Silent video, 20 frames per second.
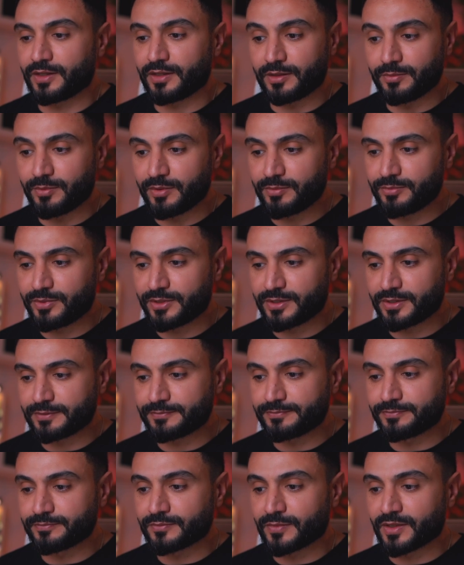Remember,
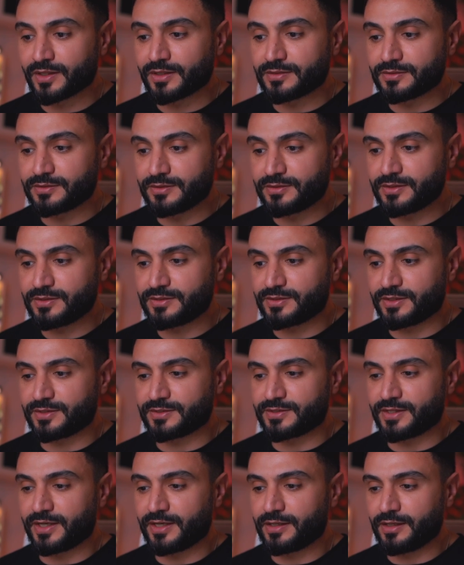this is
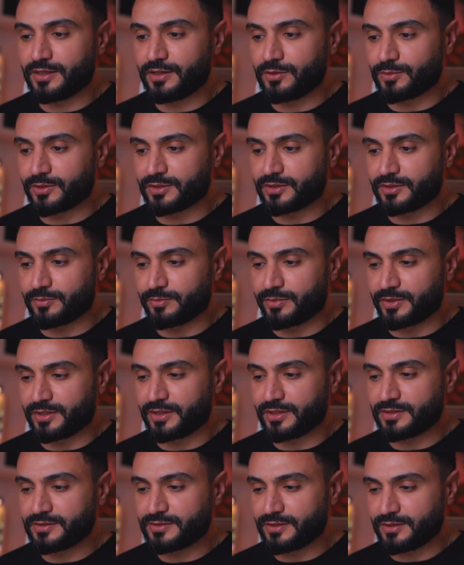exactly what
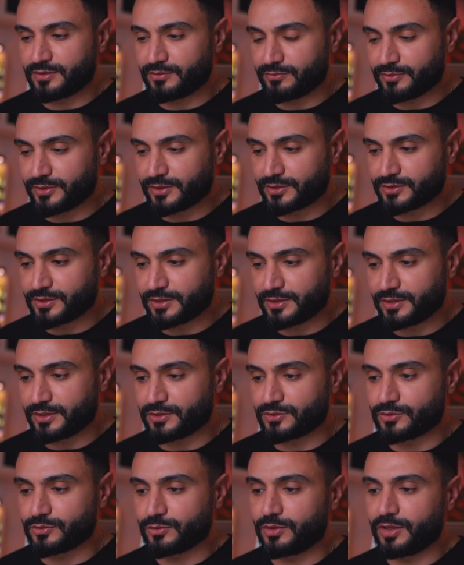dependency inversion
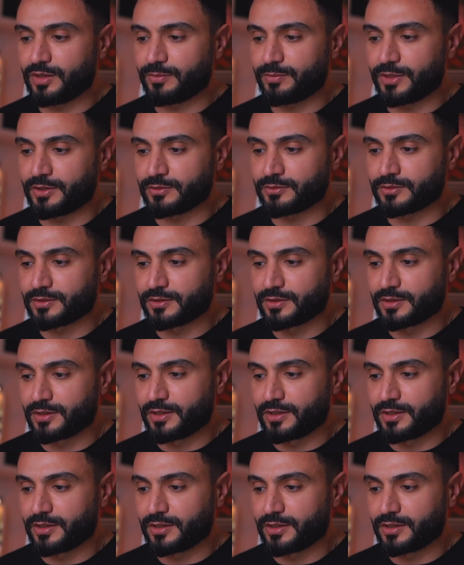is all about.